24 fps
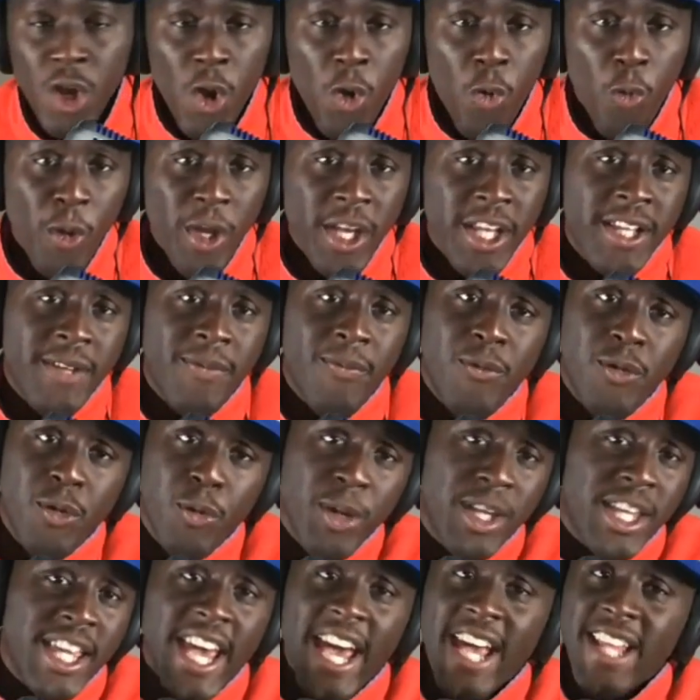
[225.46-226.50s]
We
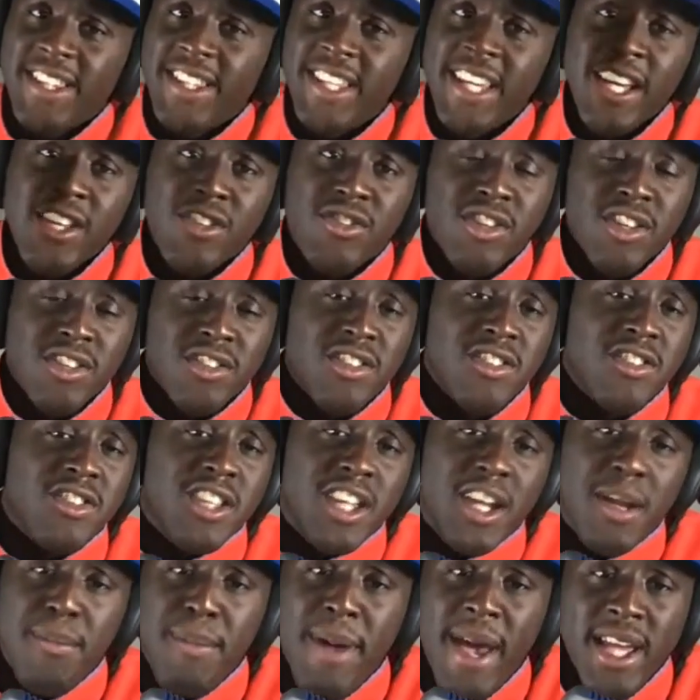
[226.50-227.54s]
can't teach just because it's
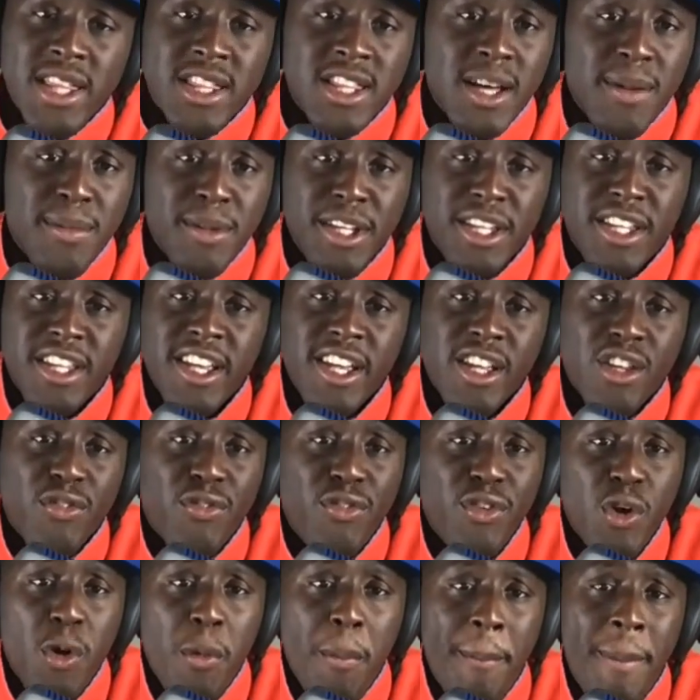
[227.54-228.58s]
going to make some of the kids
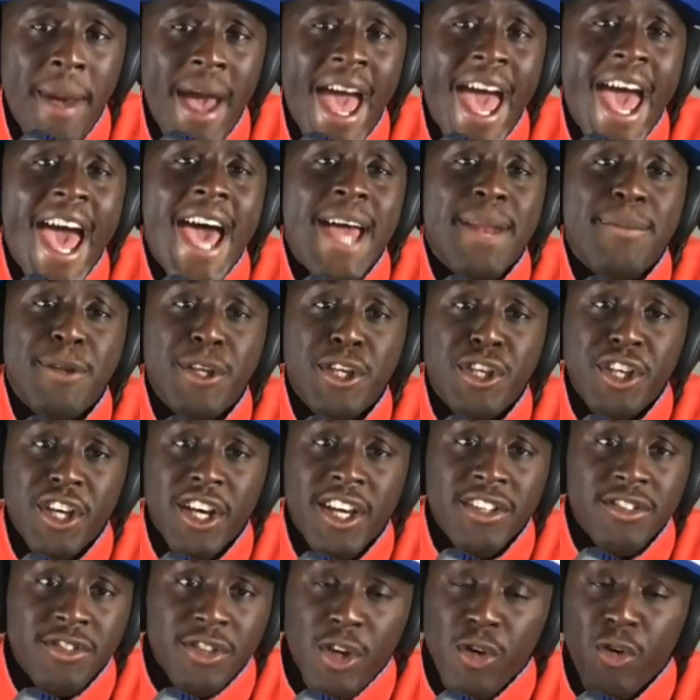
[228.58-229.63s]
feel bad
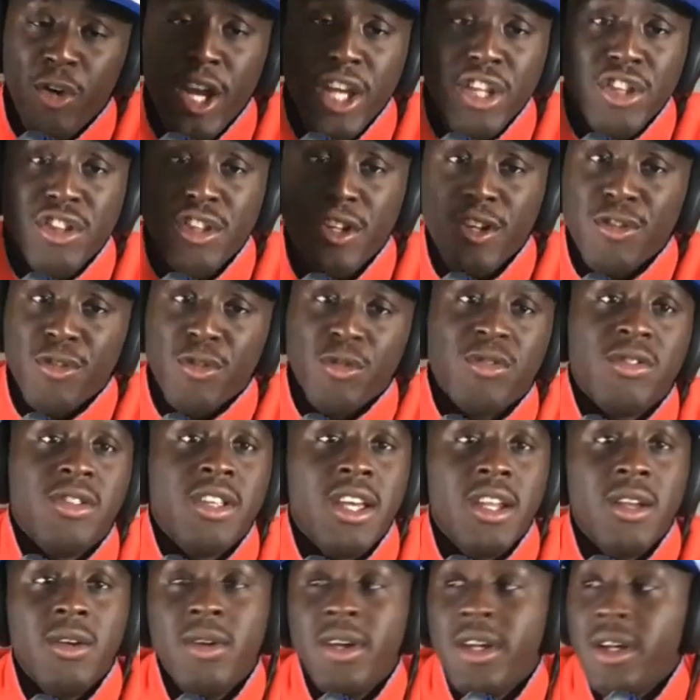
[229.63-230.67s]
because their ancestors
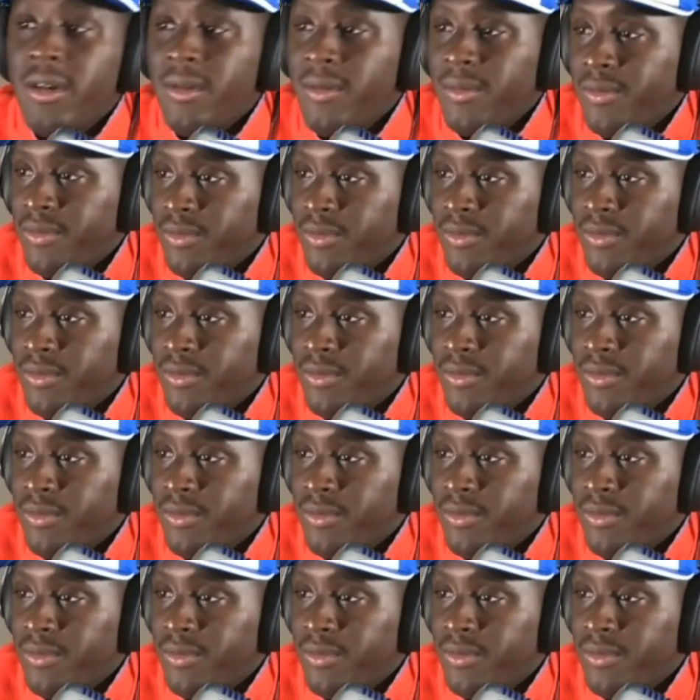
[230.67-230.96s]
did. Well,